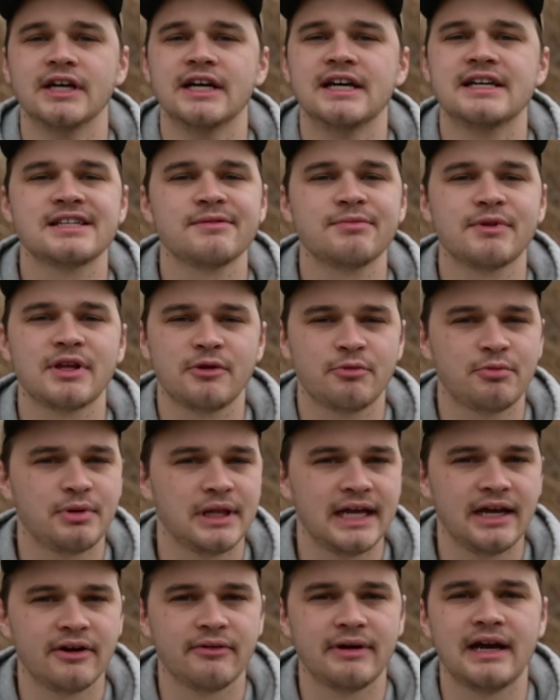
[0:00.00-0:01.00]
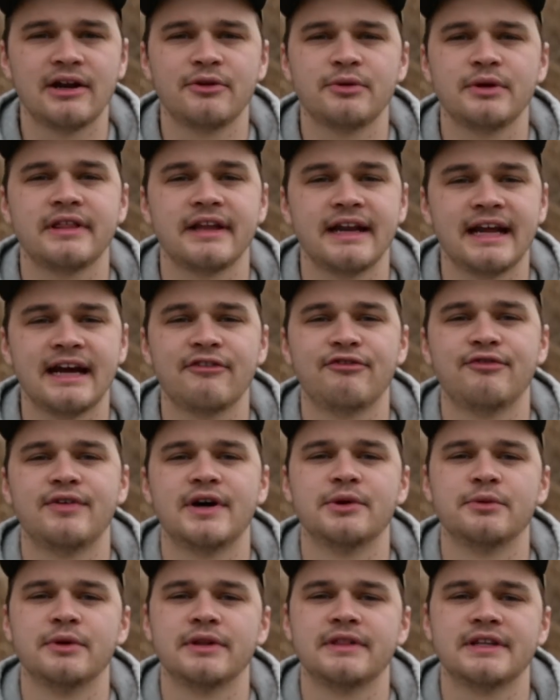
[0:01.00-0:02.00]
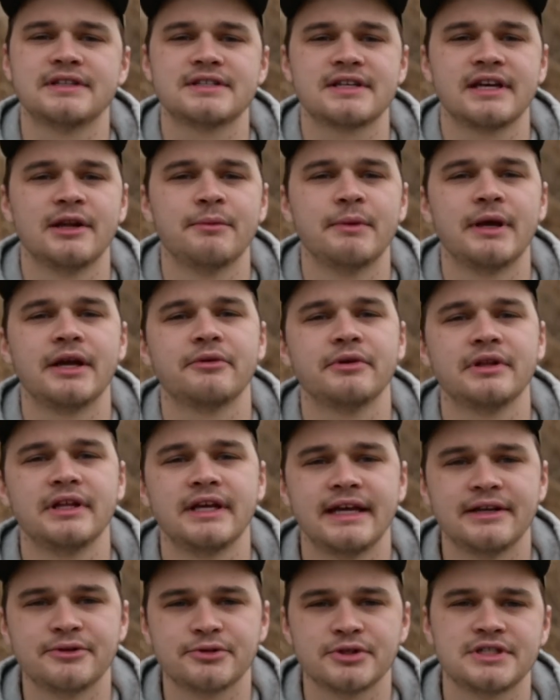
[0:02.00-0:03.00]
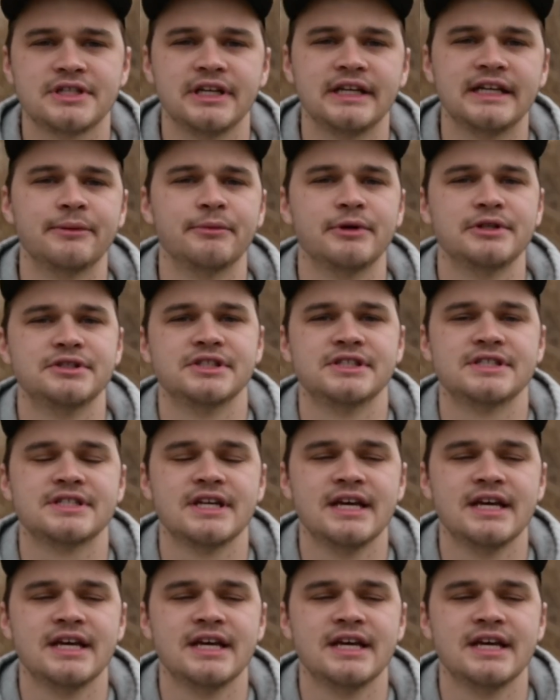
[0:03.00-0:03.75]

something to play around with and have fun with, that's going to make really interesting images.